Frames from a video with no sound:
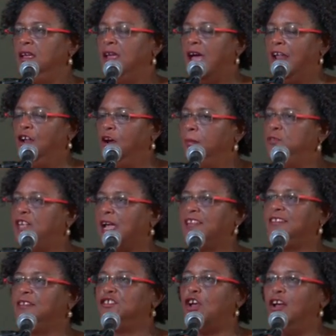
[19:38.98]
and our
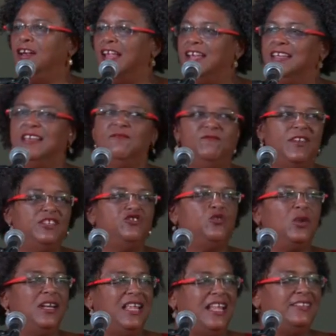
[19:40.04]
objectives on
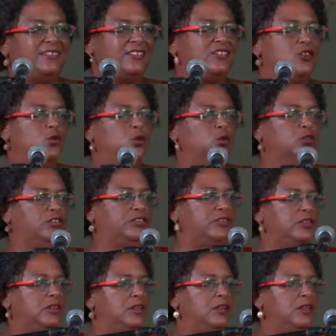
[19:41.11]
individual issues